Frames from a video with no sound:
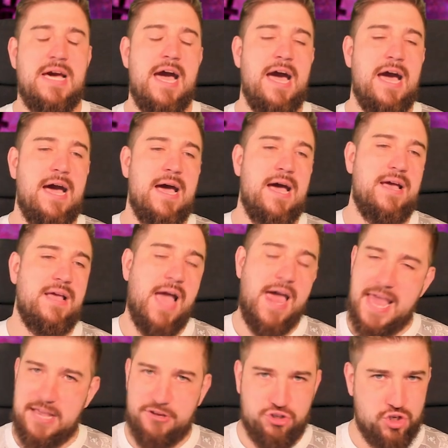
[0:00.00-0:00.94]

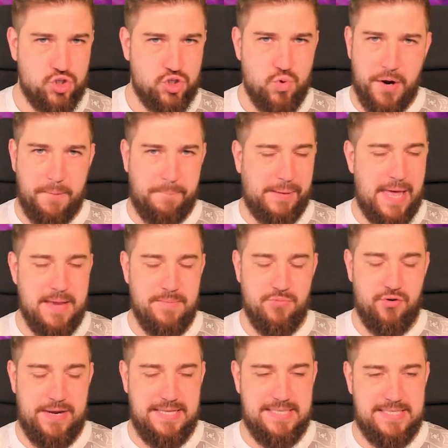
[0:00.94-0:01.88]
An extra squad of Plague
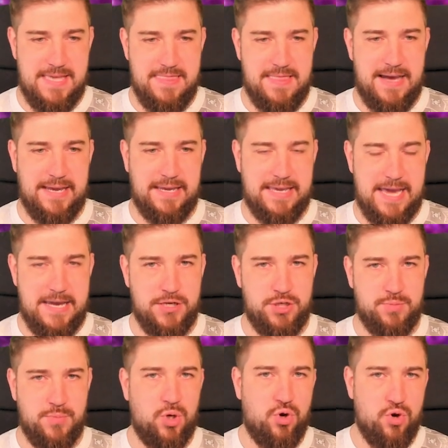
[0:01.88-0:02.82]
Marines in that
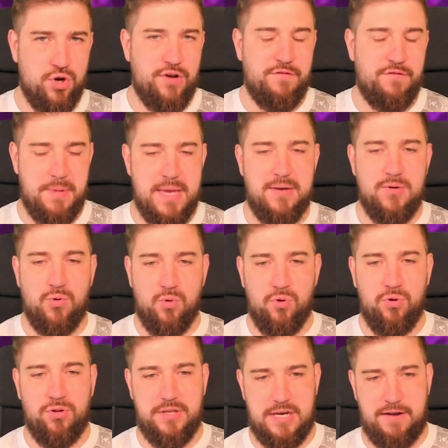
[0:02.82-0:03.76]
engagement could have been
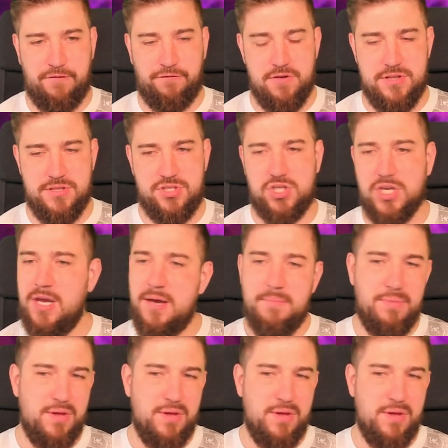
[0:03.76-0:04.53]
all the difference,